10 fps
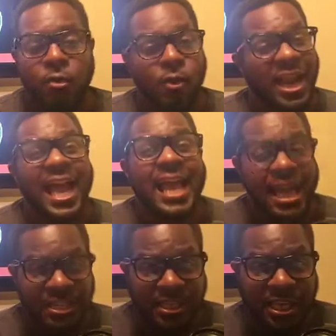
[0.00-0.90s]
What I
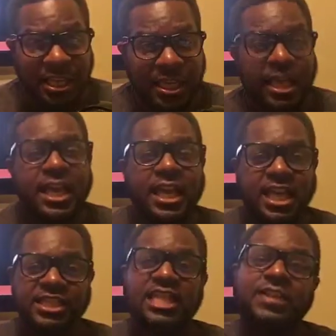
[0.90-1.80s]
gotta say
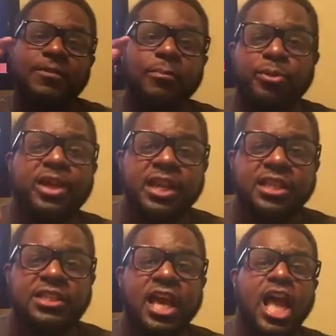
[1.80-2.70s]
is Cleveland
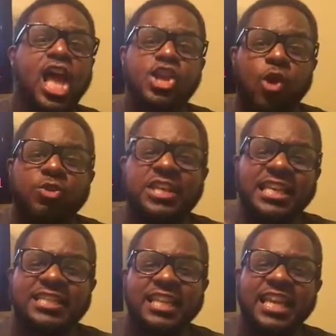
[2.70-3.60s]
Breeze, your
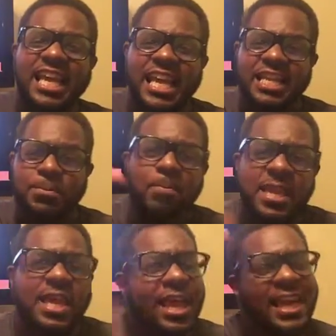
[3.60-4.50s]
destiny is
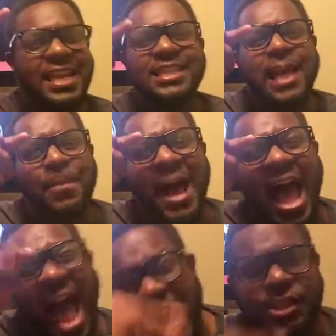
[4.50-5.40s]
me. And next time
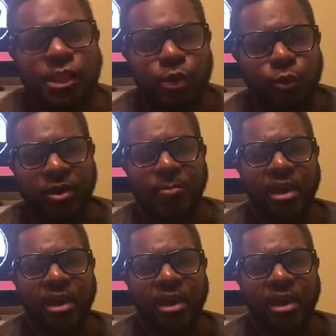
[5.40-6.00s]
I see you in the